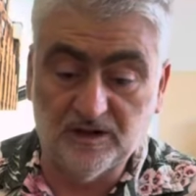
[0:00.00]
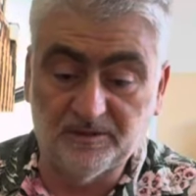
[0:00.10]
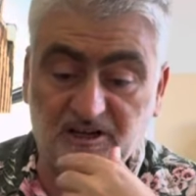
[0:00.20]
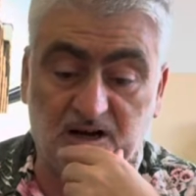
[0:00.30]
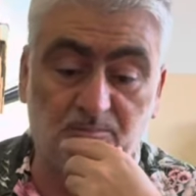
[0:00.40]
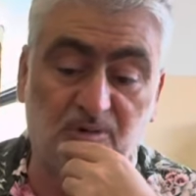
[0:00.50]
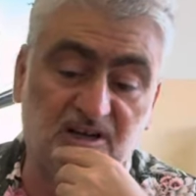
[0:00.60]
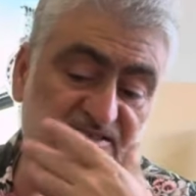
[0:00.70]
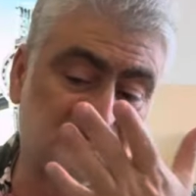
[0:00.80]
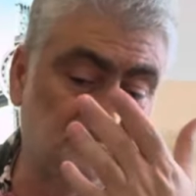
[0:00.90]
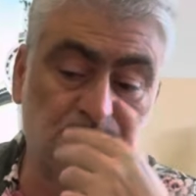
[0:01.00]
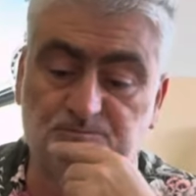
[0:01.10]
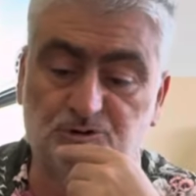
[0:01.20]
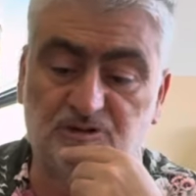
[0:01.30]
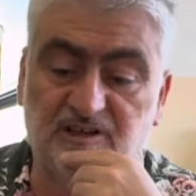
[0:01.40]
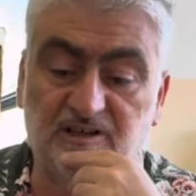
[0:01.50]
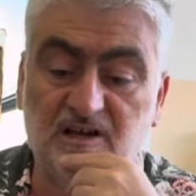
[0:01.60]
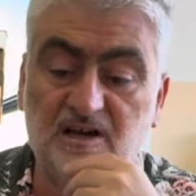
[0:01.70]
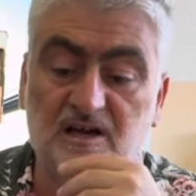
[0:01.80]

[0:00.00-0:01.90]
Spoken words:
I'm going to unbox them today.